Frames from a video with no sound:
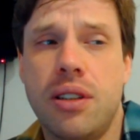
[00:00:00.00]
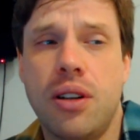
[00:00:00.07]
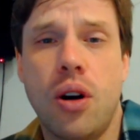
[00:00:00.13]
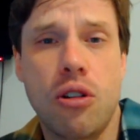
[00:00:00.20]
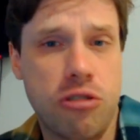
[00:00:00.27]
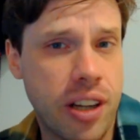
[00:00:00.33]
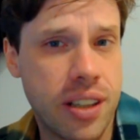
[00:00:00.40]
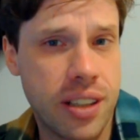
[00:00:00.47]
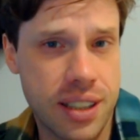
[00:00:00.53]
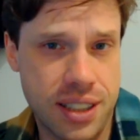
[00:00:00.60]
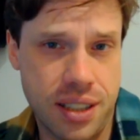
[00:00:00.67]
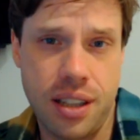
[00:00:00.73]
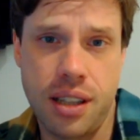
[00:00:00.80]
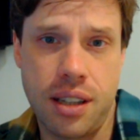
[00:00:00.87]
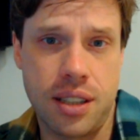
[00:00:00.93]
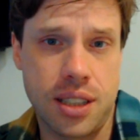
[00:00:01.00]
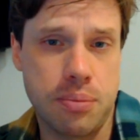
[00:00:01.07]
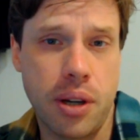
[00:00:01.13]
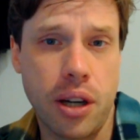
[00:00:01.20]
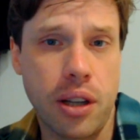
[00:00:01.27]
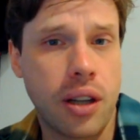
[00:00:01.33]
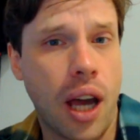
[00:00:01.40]
horrendous things
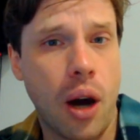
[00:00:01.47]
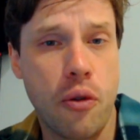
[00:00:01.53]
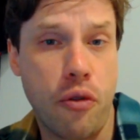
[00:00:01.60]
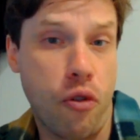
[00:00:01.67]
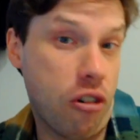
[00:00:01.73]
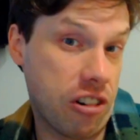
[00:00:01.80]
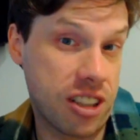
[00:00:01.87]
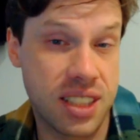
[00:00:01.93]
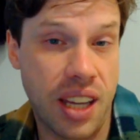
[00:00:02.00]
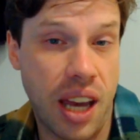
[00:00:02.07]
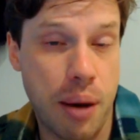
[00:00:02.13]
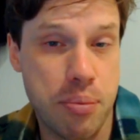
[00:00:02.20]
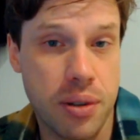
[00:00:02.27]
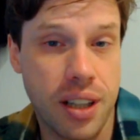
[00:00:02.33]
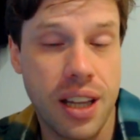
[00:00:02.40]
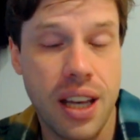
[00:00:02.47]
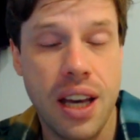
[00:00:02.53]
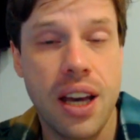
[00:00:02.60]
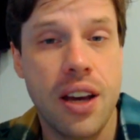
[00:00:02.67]
about how, for example,